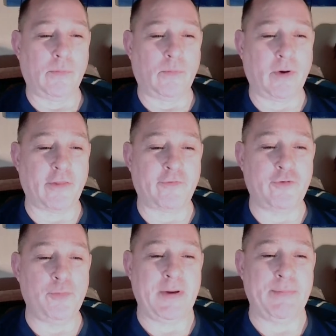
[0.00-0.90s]
one of a
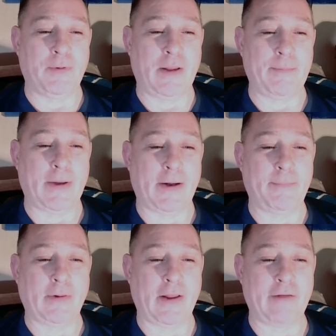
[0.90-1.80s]
few people I met
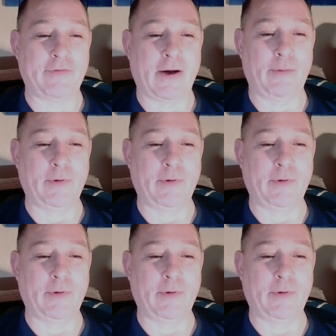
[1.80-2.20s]
in my life that I